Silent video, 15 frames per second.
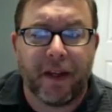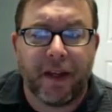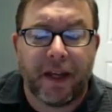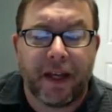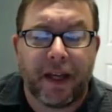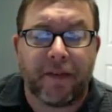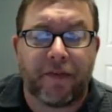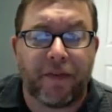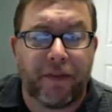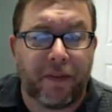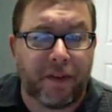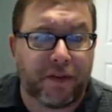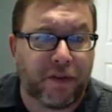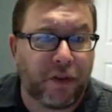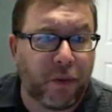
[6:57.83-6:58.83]
If
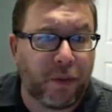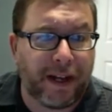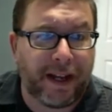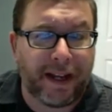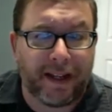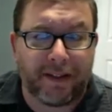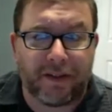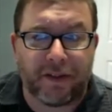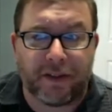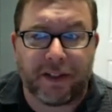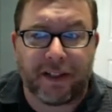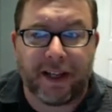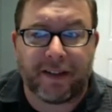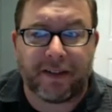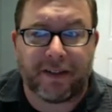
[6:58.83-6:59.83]
the student would answer
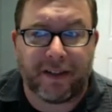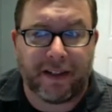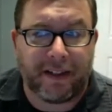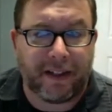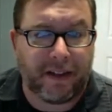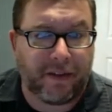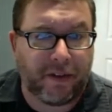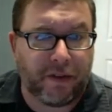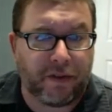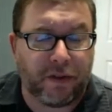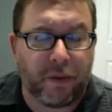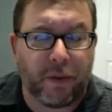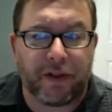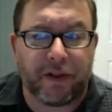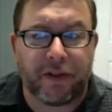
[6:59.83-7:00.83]
yes to any of those
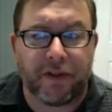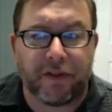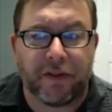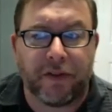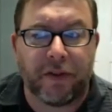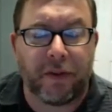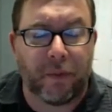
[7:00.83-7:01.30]
questions, then